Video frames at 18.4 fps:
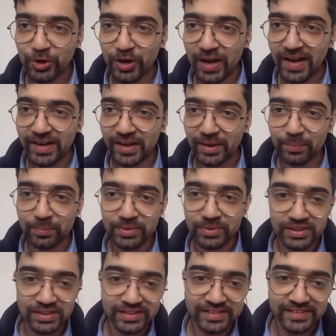And I'm
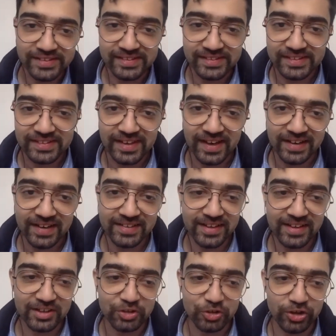really, really glad
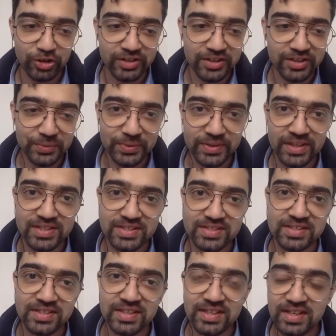that you're here with
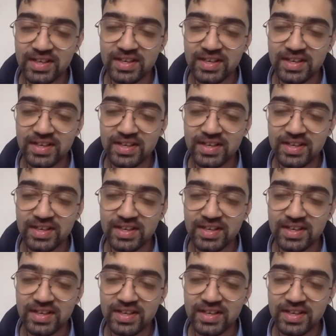us, sir.